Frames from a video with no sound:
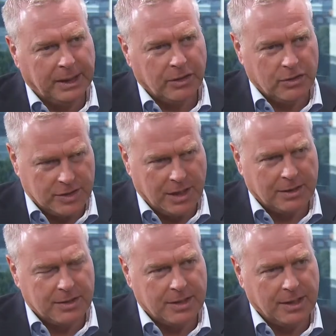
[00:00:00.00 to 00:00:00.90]

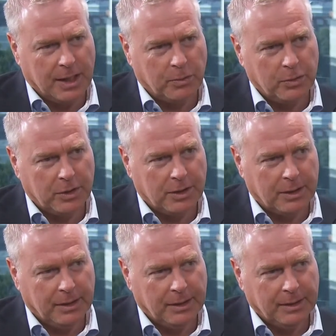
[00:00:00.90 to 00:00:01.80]
consultancy network.
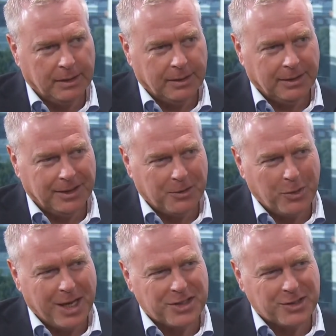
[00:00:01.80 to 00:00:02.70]

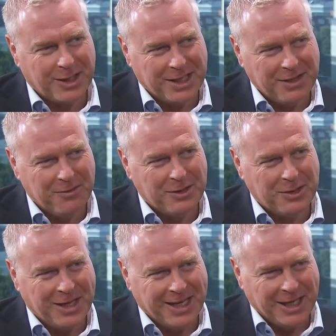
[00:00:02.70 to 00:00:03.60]
We actually even
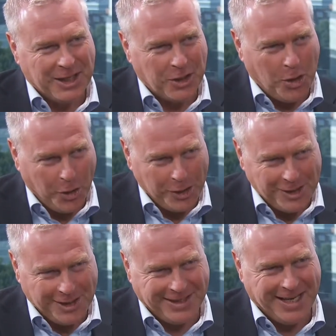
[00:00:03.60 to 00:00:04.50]
coined it